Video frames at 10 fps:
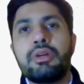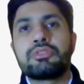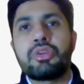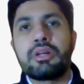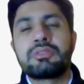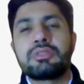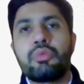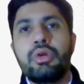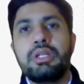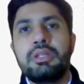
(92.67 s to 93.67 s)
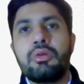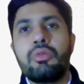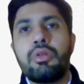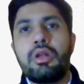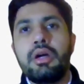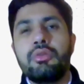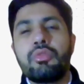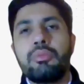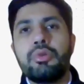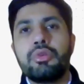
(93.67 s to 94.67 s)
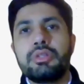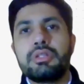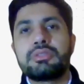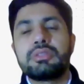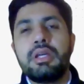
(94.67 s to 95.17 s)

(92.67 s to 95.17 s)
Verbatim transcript: trucks are waiting on the line on the borders